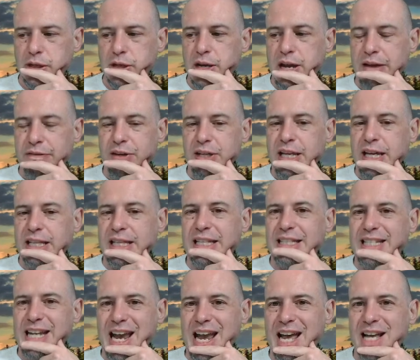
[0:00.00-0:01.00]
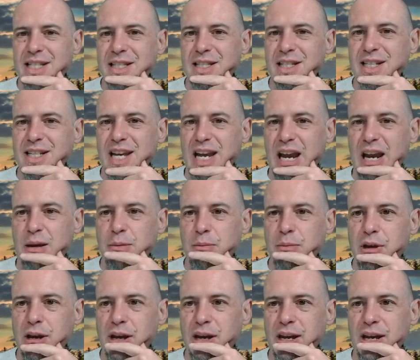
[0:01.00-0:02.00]
I feel like let's ask the game,
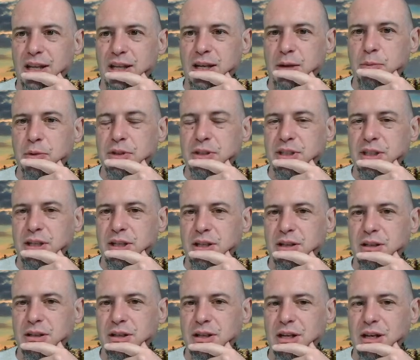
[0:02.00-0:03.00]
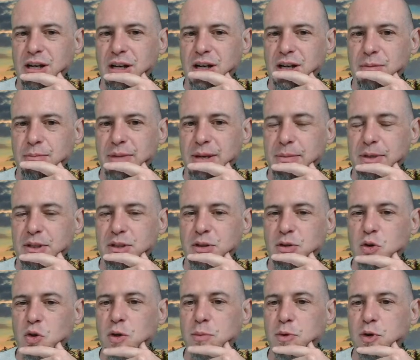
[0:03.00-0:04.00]
and then we'll see, uh, maybe
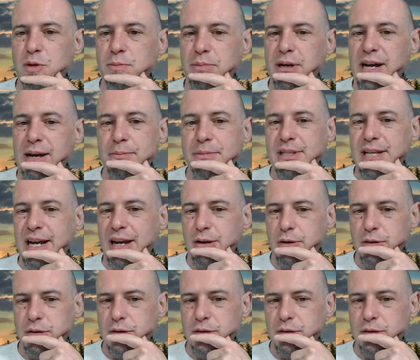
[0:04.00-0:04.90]
scoreboard pops out.